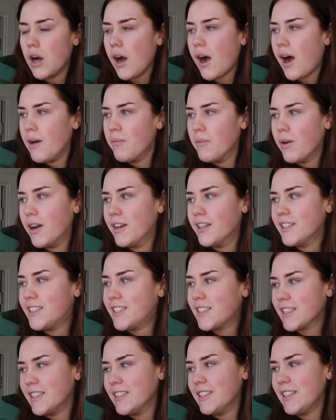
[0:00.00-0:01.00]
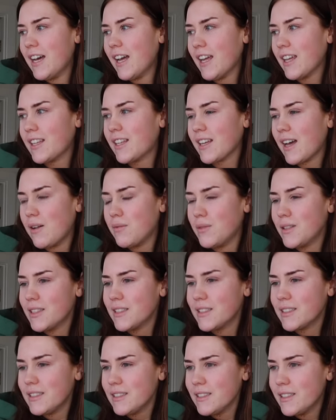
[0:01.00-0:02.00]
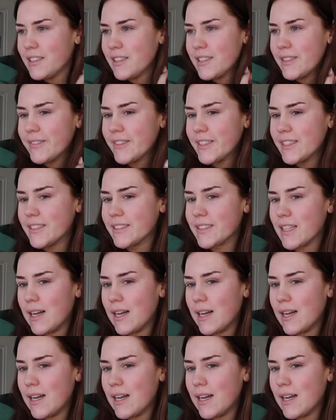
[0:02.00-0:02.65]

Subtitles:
I'm honestly like, I'm a little nervous,